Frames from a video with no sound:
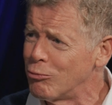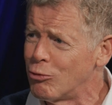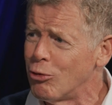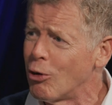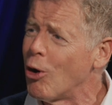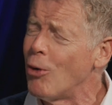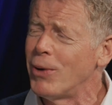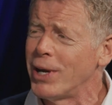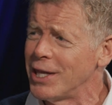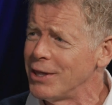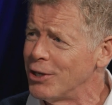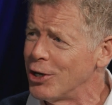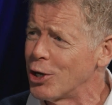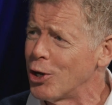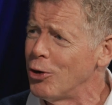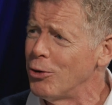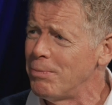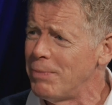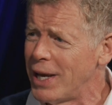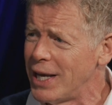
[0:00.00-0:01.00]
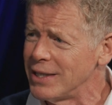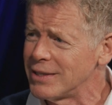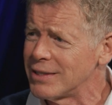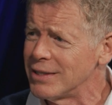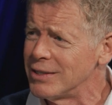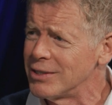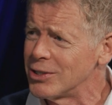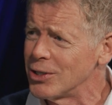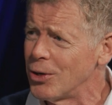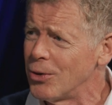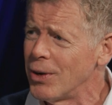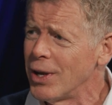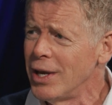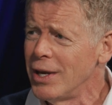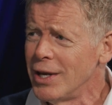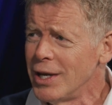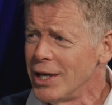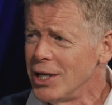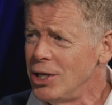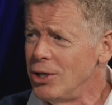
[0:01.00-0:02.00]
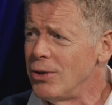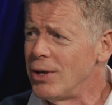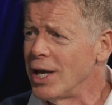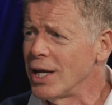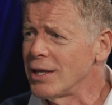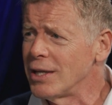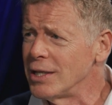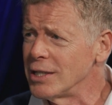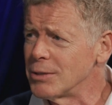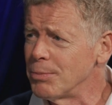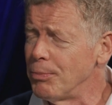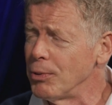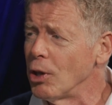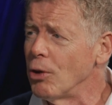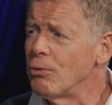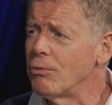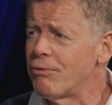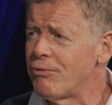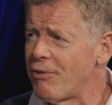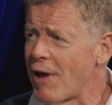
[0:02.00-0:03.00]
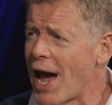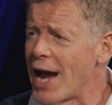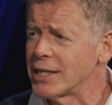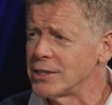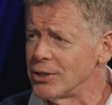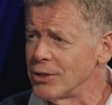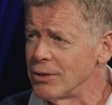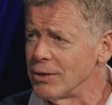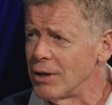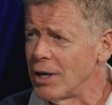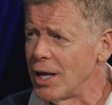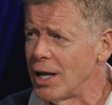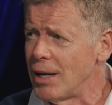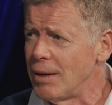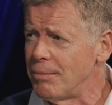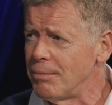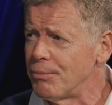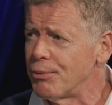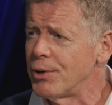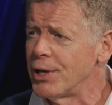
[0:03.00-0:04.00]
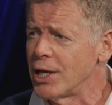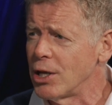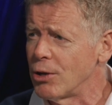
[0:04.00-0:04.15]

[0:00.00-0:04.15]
growing the code base. And so you get this bloat factor um, pretty